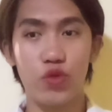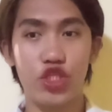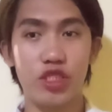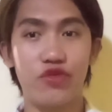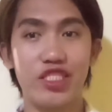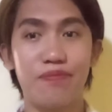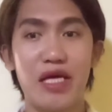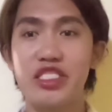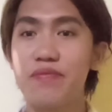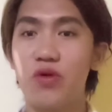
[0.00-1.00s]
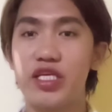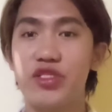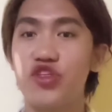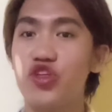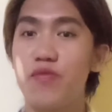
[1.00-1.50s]
which is responsible
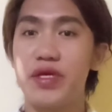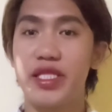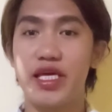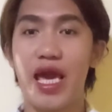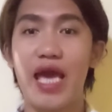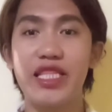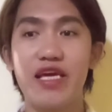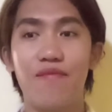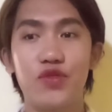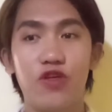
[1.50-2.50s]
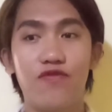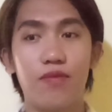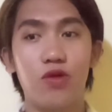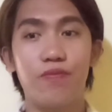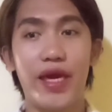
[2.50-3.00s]
in determining any
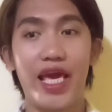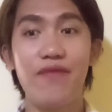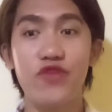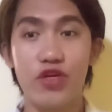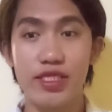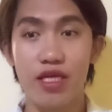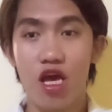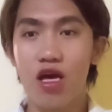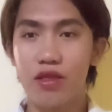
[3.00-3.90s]
observable behaviors